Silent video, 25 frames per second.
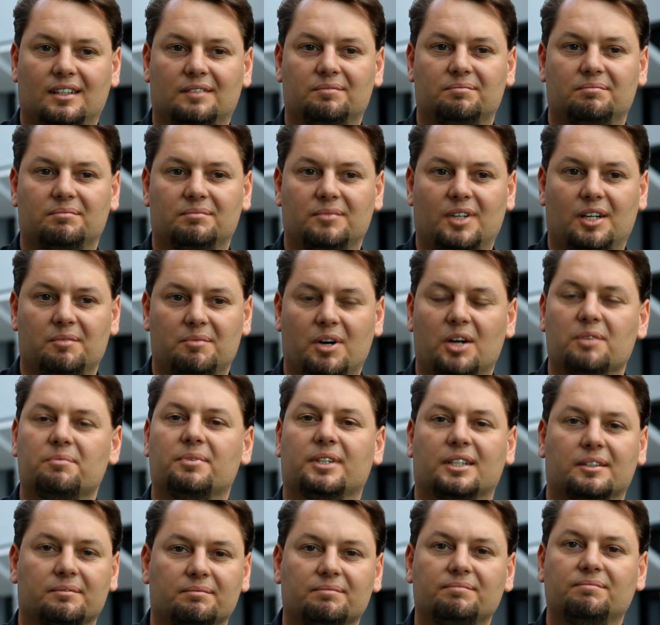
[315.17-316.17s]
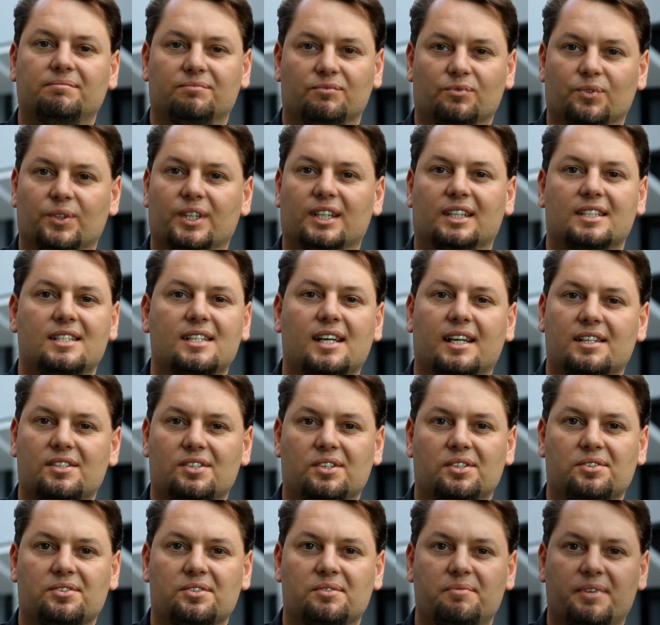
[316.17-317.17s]
I'm, I'm hoping it really
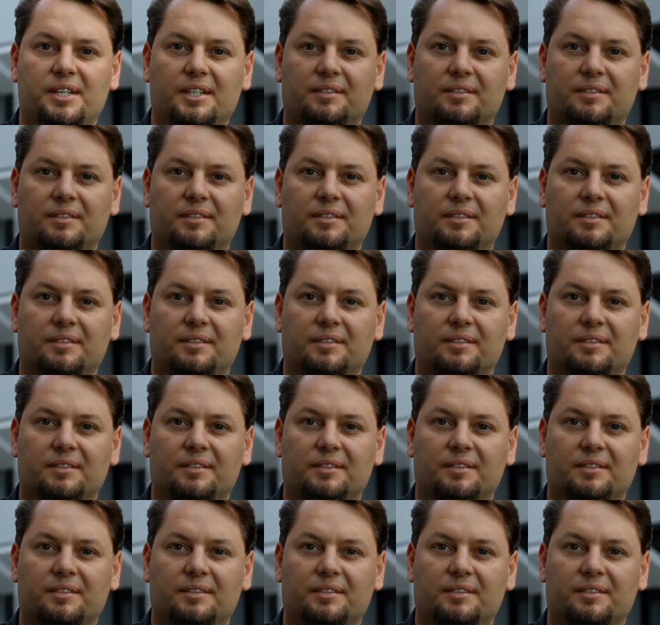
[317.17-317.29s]
takes off from